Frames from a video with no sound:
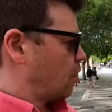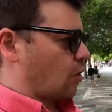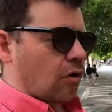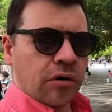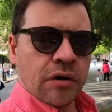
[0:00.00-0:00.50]

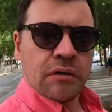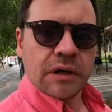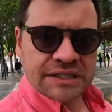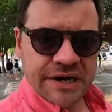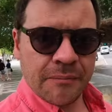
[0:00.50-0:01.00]
on
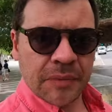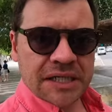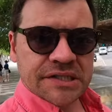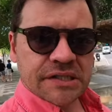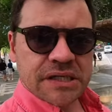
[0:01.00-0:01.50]
Las
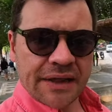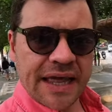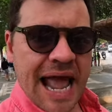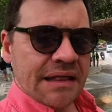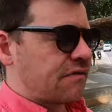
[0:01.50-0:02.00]
Ramblas at
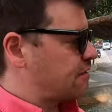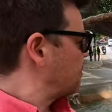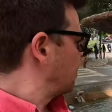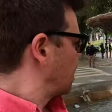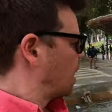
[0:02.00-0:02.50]
the end
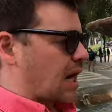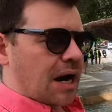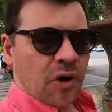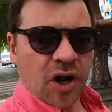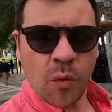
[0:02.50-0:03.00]

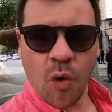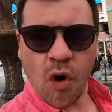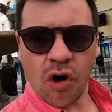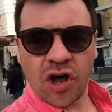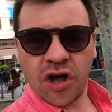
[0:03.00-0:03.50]
and we're gonna
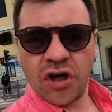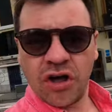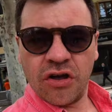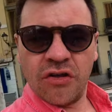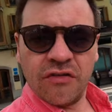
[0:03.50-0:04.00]
walk
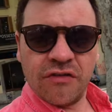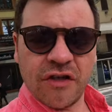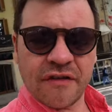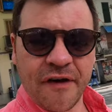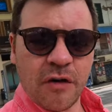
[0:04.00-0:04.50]

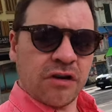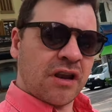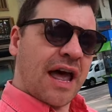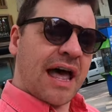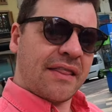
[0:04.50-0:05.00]
to the
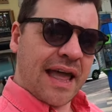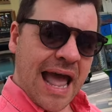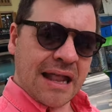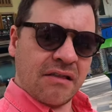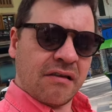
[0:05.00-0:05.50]
fountain at the
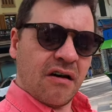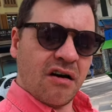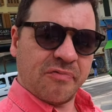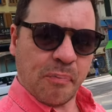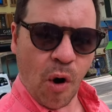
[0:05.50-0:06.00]
end
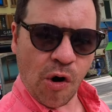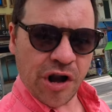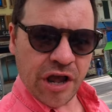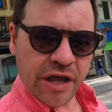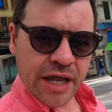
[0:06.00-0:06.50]
of
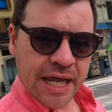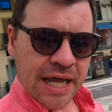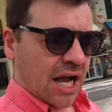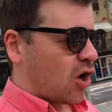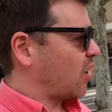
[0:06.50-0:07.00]
Born.
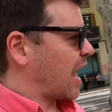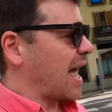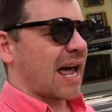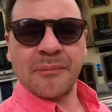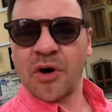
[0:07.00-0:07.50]

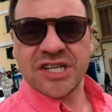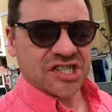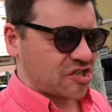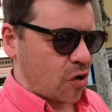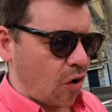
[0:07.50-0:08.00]
Okay, and I'm gonna
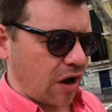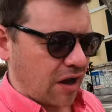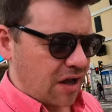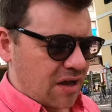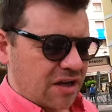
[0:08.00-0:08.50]
just talk
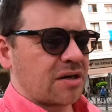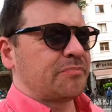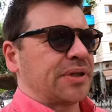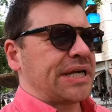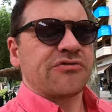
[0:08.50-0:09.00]

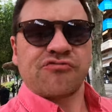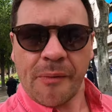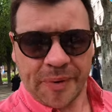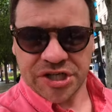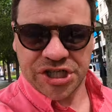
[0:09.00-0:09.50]
complete
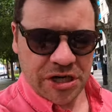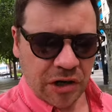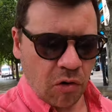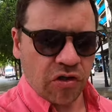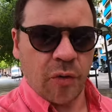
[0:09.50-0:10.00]
rubbish
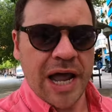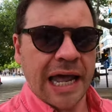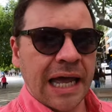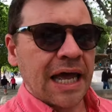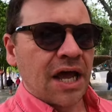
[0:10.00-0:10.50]
along the
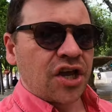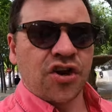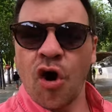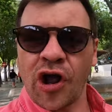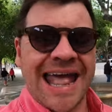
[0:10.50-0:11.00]
way.
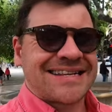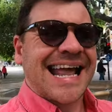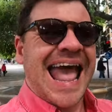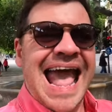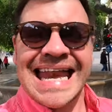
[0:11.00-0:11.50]
You're not
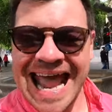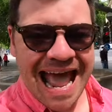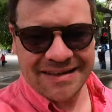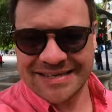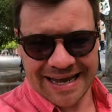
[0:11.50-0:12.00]
getting any
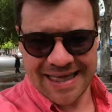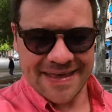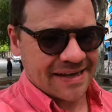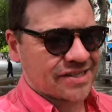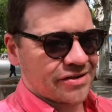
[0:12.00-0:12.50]
editing in
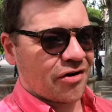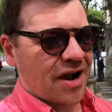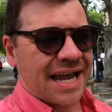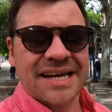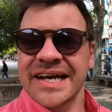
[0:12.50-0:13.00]
this, all
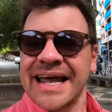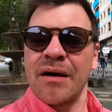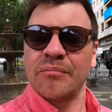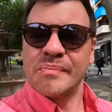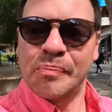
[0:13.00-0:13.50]
right? Because I can't be